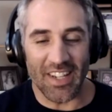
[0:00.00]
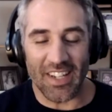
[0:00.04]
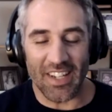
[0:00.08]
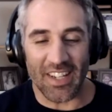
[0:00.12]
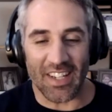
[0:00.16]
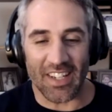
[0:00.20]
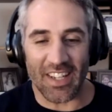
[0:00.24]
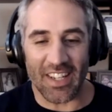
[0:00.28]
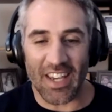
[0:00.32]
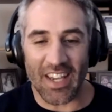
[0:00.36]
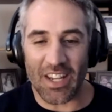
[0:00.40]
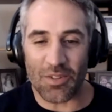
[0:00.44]

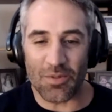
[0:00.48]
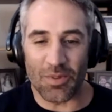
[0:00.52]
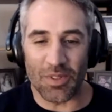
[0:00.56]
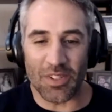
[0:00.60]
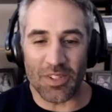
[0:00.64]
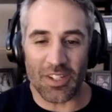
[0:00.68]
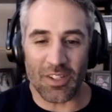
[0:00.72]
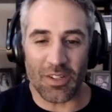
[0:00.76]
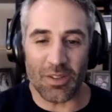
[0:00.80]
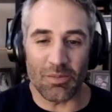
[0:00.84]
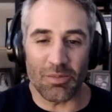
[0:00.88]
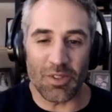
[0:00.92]
Engage with the
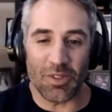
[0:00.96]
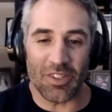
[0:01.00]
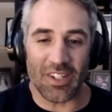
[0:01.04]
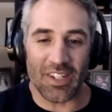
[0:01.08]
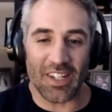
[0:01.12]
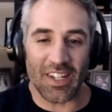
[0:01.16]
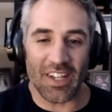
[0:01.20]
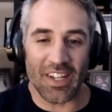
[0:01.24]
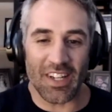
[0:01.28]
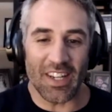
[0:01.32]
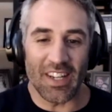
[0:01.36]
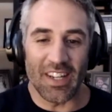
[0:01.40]

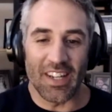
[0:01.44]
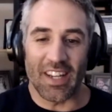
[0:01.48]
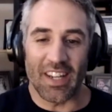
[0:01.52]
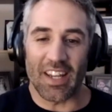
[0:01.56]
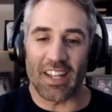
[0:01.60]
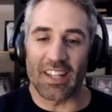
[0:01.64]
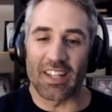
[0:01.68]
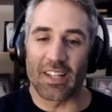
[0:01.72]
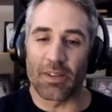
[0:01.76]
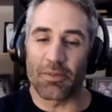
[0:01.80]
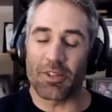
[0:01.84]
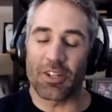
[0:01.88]
community and
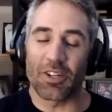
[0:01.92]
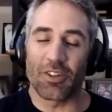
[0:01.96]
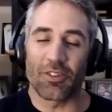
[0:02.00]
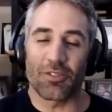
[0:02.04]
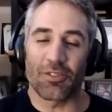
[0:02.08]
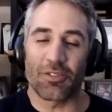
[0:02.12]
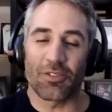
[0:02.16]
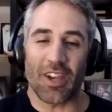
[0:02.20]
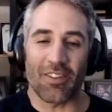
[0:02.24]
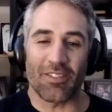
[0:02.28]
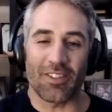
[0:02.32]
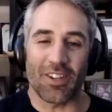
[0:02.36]
let me know if you
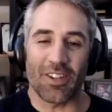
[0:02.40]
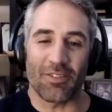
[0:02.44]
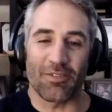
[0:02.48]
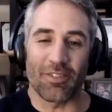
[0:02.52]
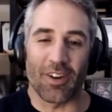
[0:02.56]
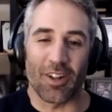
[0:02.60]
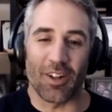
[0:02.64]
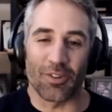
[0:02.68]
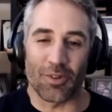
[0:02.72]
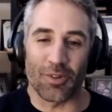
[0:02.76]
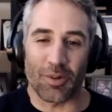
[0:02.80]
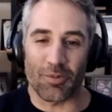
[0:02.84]
have any
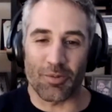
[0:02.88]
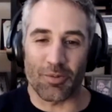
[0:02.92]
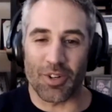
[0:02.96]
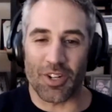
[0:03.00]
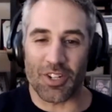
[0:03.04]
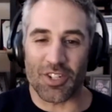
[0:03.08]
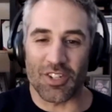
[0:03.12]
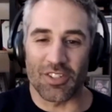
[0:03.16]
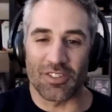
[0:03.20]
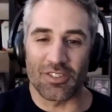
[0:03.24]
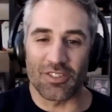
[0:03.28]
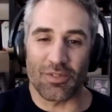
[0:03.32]
follow up
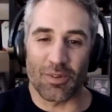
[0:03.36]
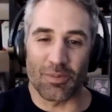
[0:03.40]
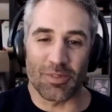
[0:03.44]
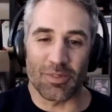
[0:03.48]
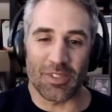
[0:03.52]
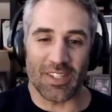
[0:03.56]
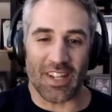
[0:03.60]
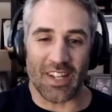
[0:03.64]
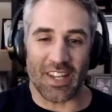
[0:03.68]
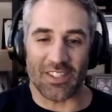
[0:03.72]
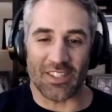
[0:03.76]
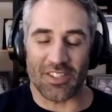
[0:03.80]
questions from today's